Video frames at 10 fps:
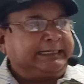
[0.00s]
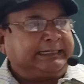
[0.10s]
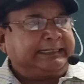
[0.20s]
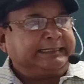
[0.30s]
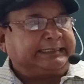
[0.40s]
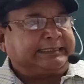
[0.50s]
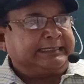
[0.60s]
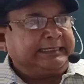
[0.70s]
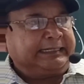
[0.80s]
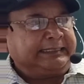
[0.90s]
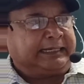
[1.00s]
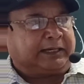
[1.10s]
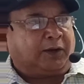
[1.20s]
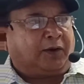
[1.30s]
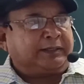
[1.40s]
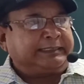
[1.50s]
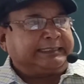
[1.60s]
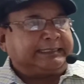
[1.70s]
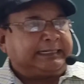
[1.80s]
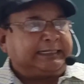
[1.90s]
sentence, the
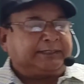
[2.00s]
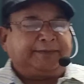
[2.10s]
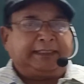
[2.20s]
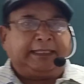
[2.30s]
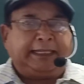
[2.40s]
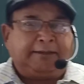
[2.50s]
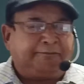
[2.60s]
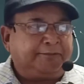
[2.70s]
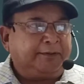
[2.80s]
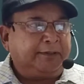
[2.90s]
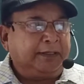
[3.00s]
clause starts with if